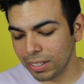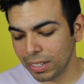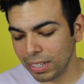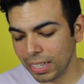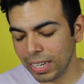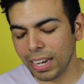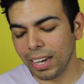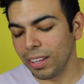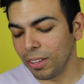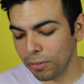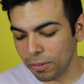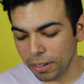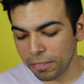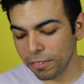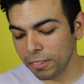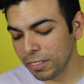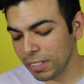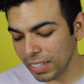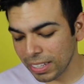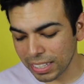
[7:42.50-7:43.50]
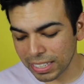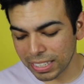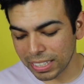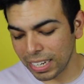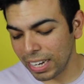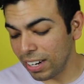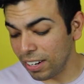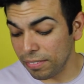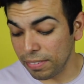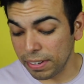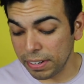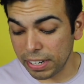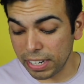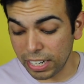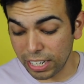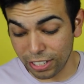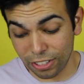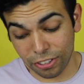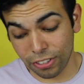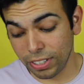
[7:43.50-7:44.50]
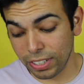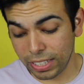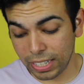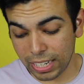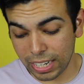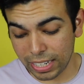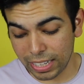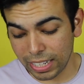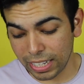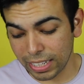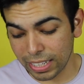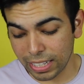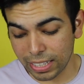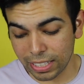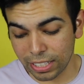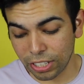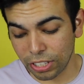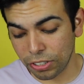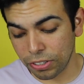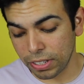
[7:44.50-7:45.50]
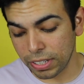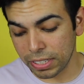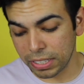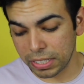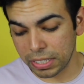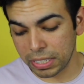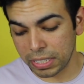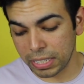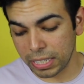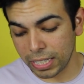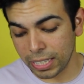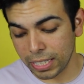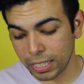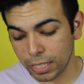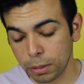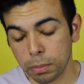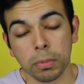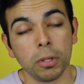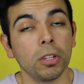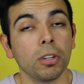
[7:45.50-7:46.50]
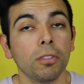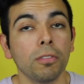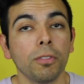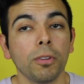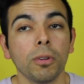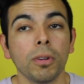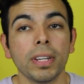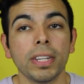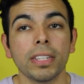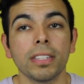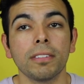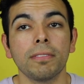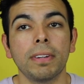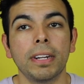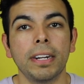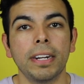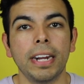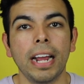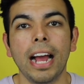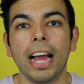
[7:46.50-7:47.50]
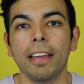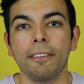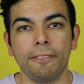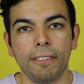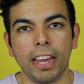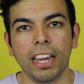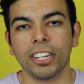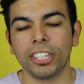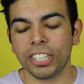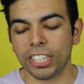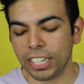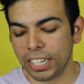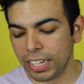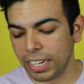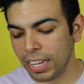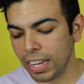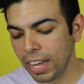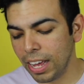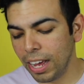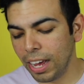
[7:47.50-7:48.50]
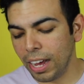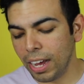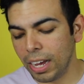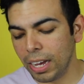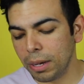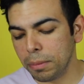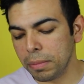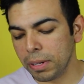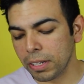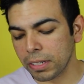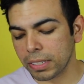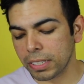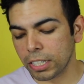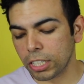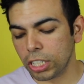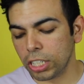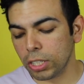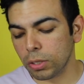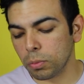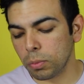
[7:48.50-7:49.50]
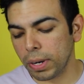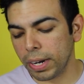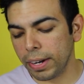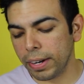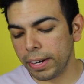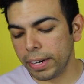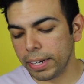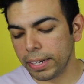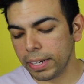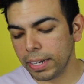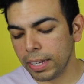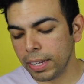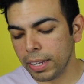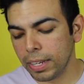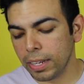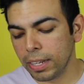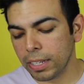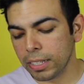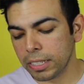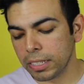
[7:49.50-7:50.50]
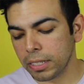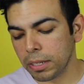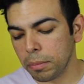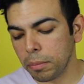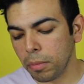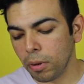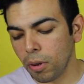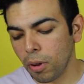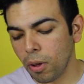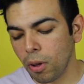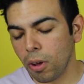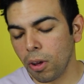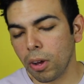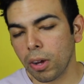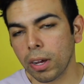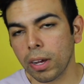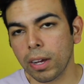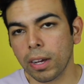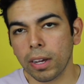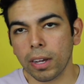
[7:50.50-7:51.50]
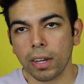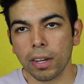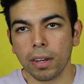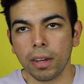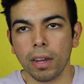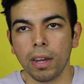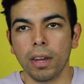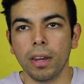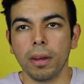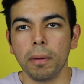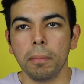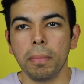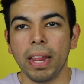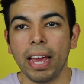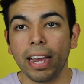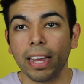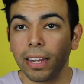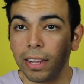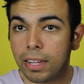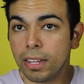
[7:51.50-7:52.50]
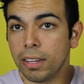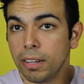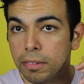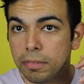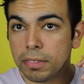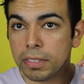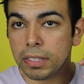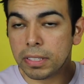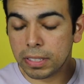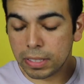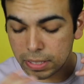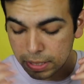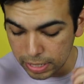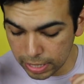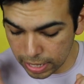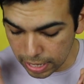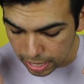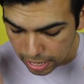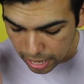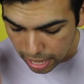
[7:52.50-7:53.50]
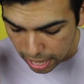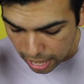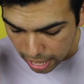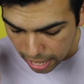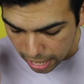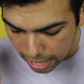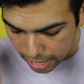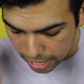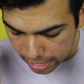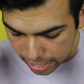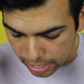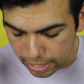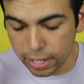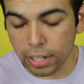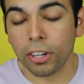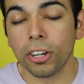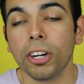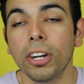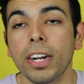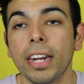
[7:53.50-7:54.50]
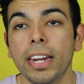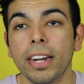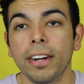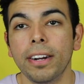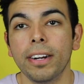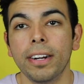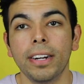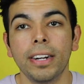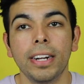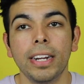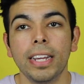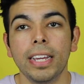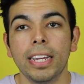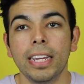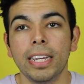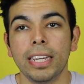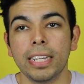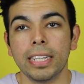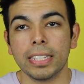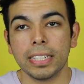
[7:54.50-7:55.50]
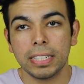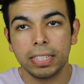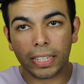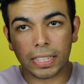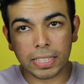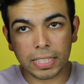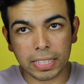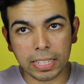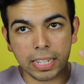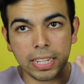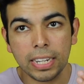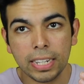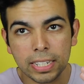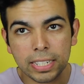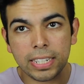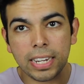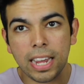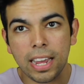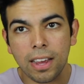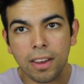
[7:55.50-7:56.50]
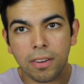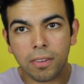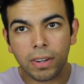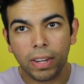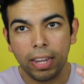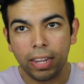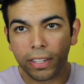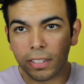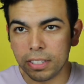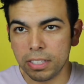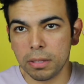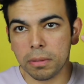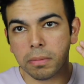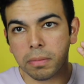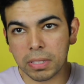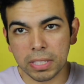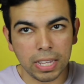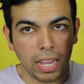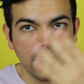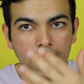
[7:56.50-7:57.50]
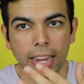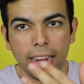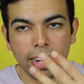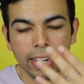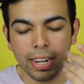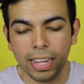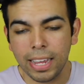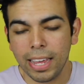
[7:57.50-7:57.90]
Yeah, the ruffles on the side are very interesting. I think that this dress is beautiful. It's very high fashion. It looks like she's wearing some long black gloves, and her hair is slicked down and to the side,